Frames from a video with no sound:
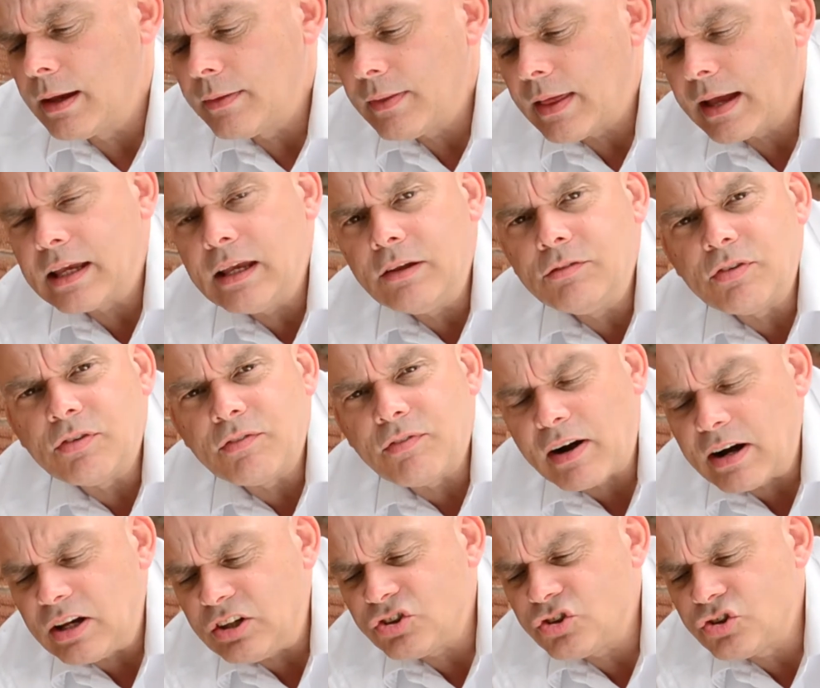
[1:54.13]
That gives a
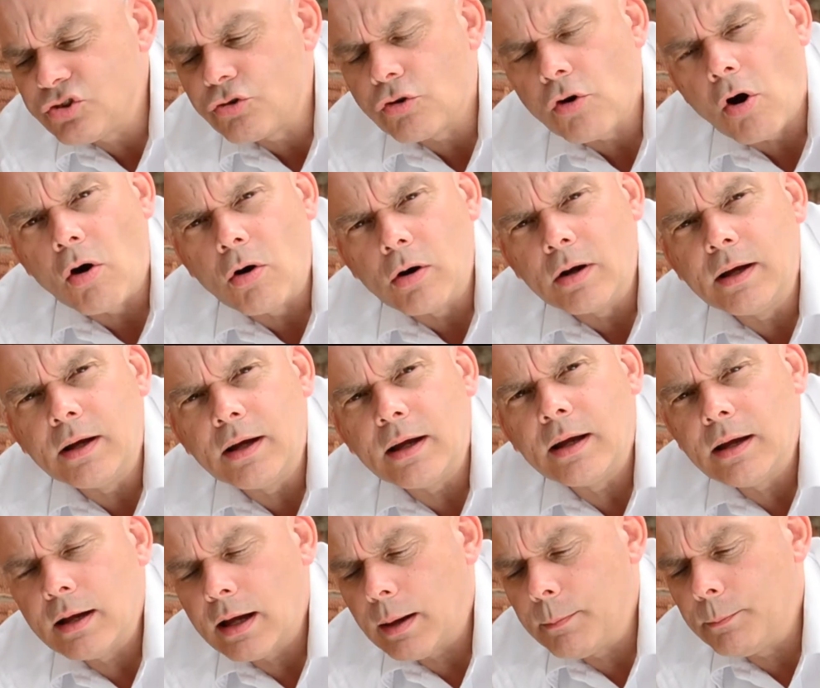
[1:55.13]
very strong
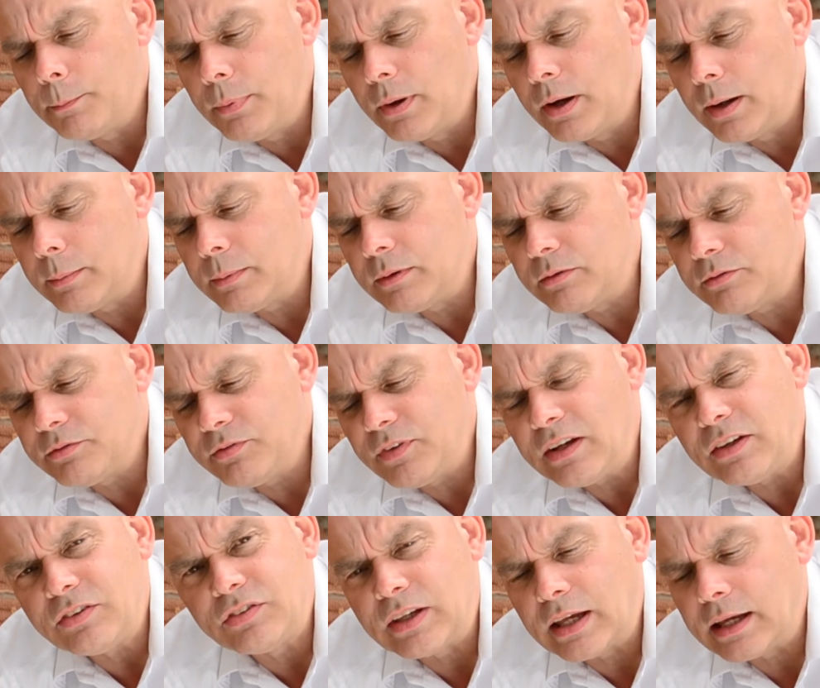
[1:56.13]
and permanent
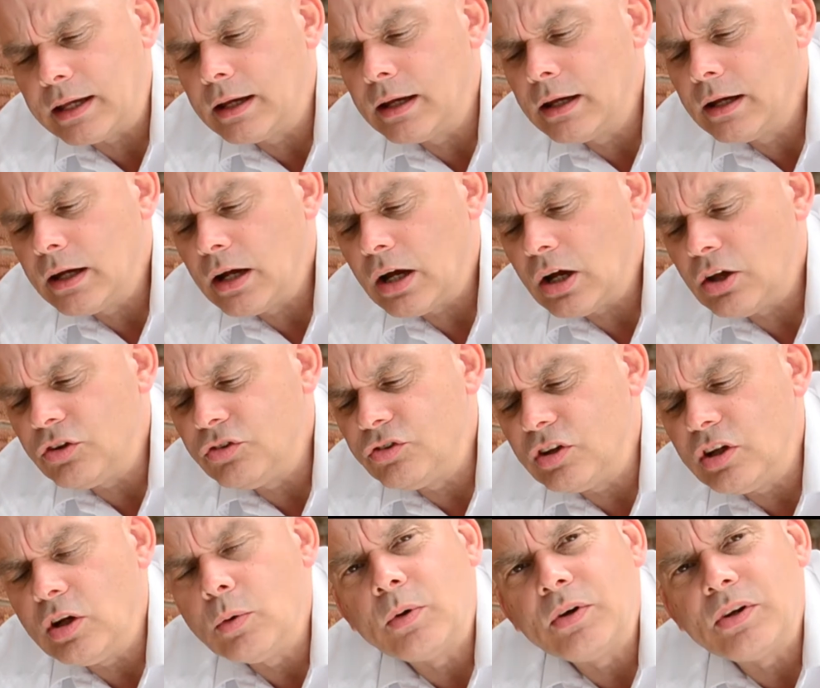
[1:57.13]
fixing
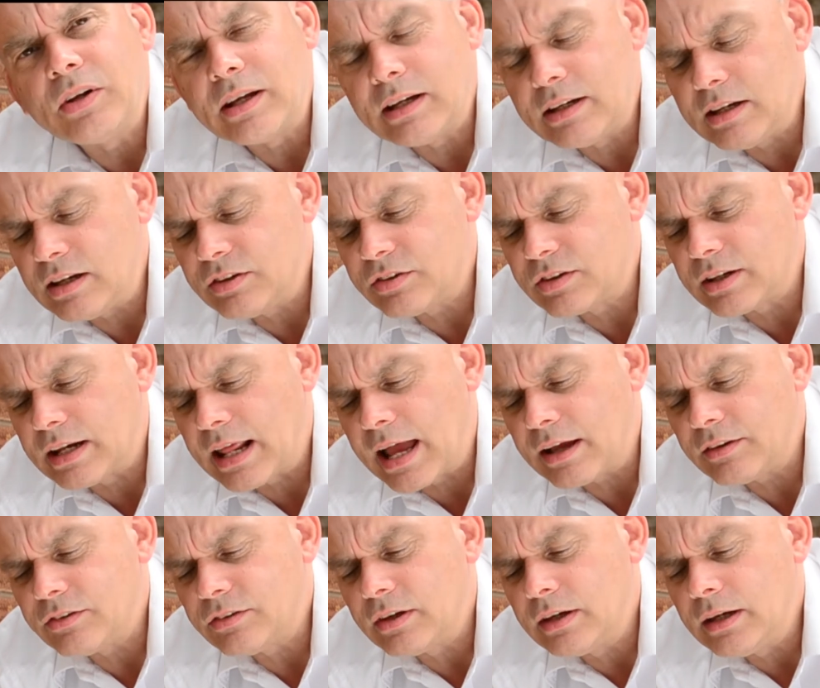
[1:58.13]
until you want to
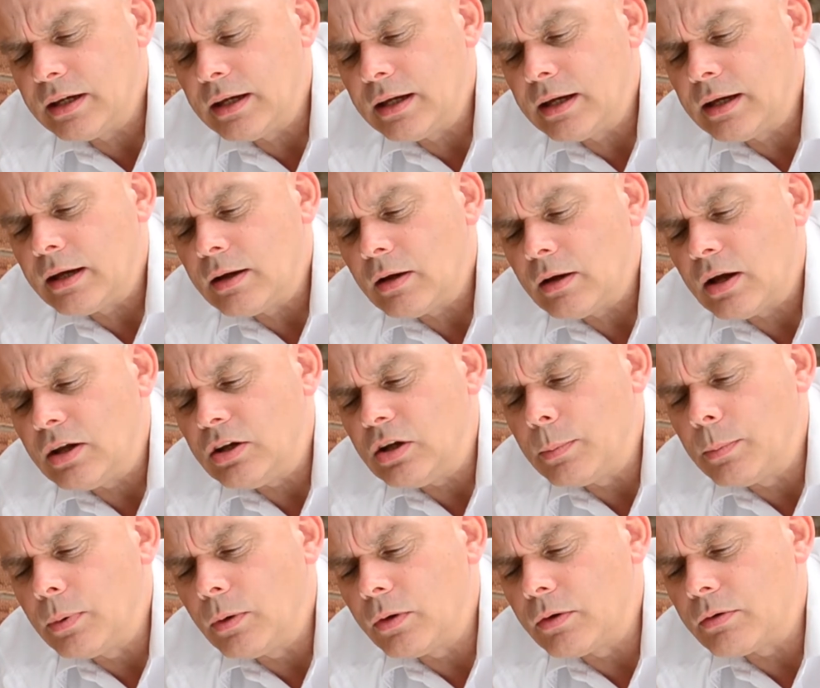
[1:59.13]
disconnect, and you
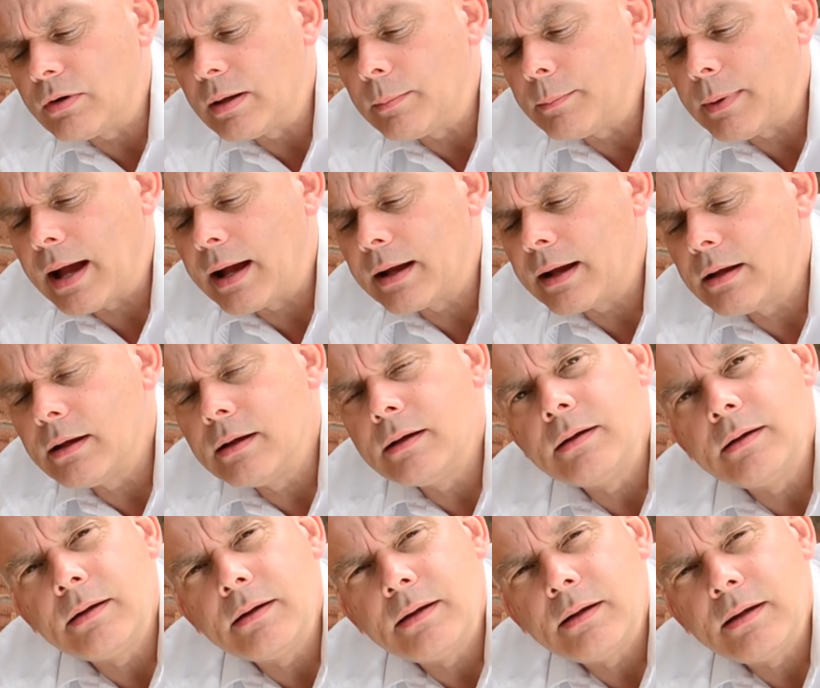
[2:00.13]
pull the ring back
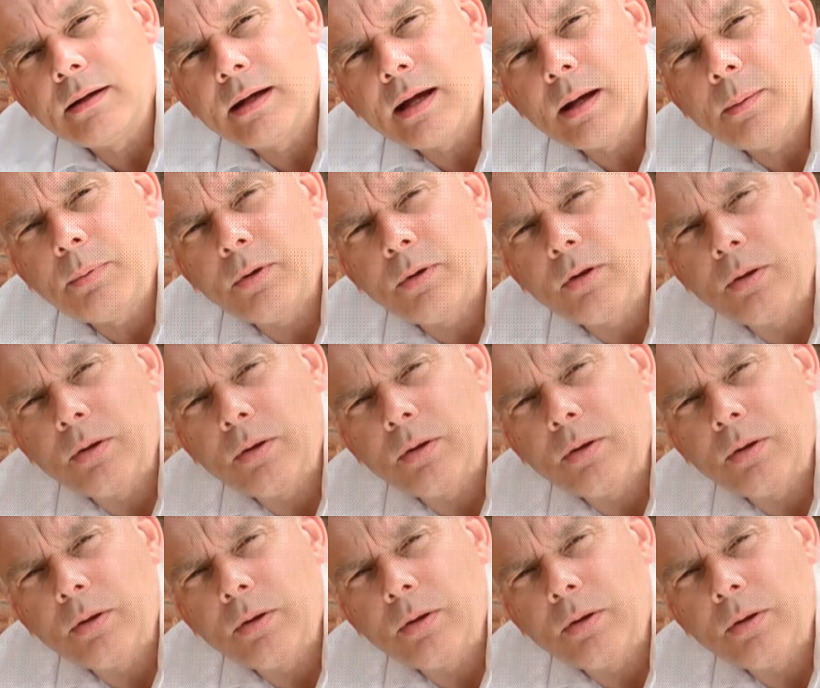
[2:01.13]
and pull